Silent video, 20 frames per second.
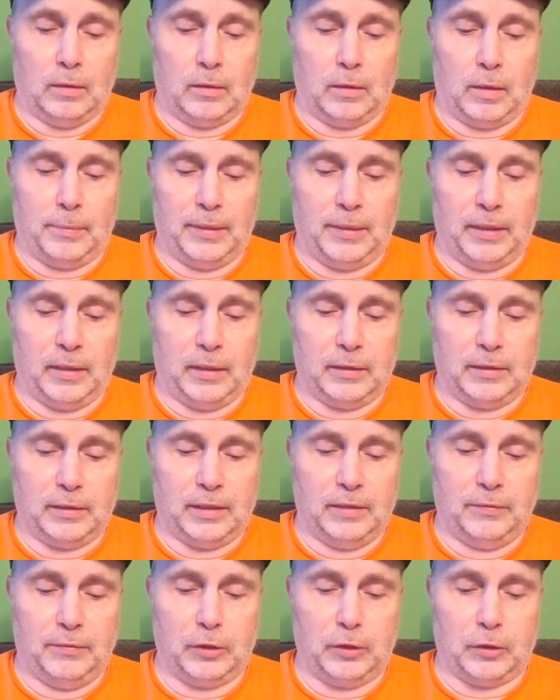I mean, a
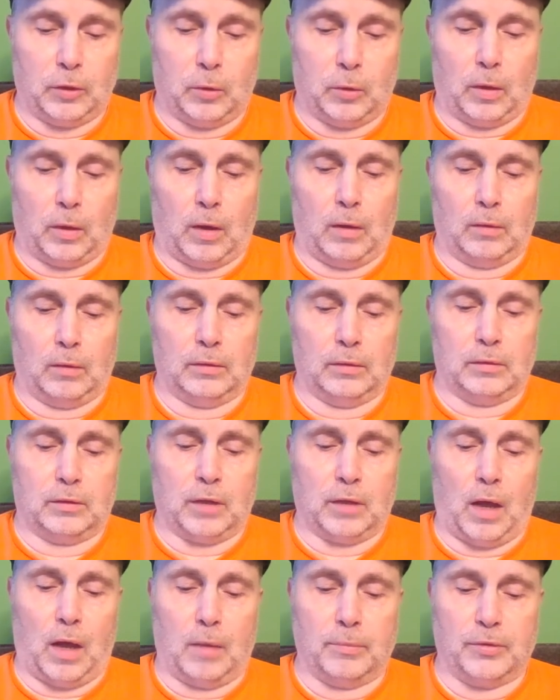TV show called
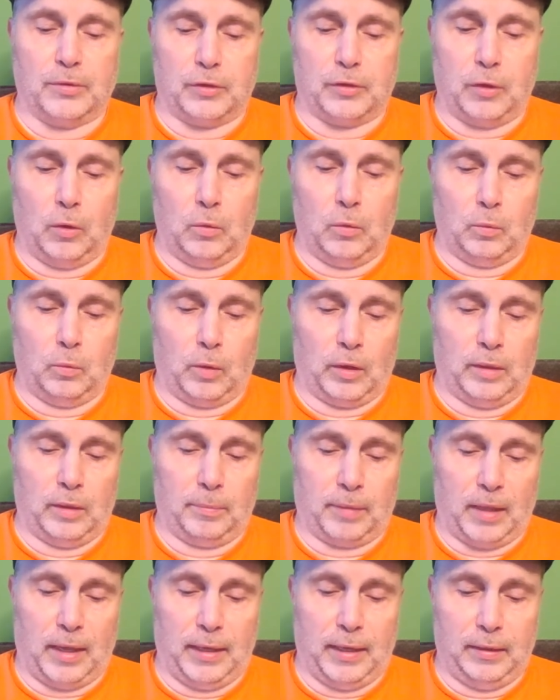Tom Stone, where he
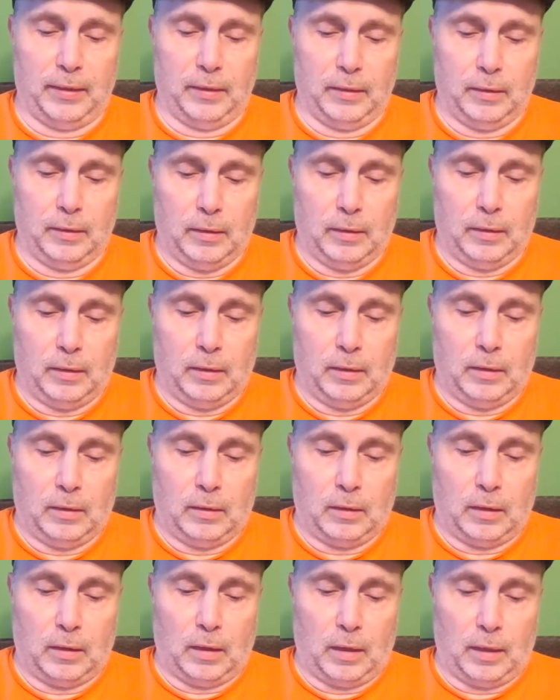played
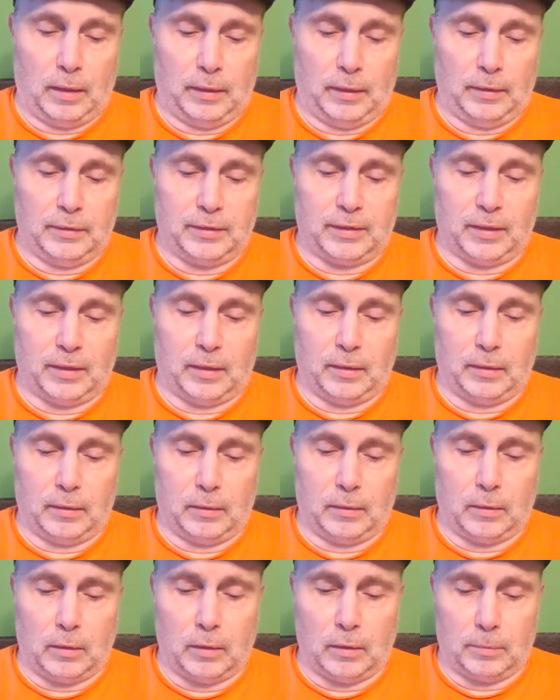uh, in
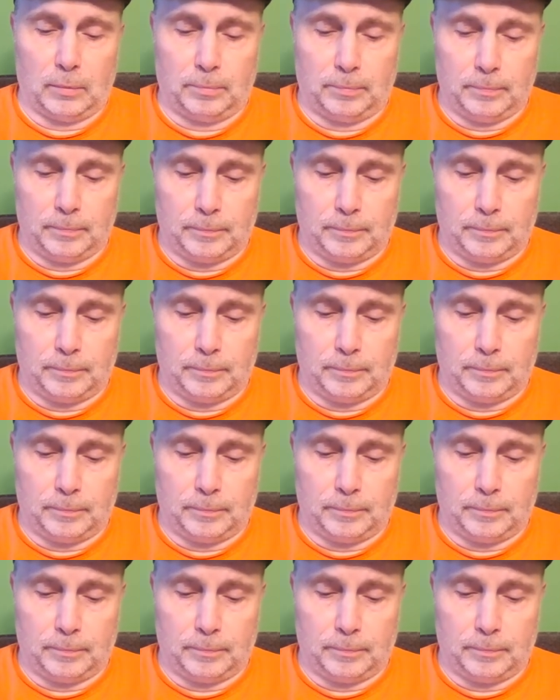or er,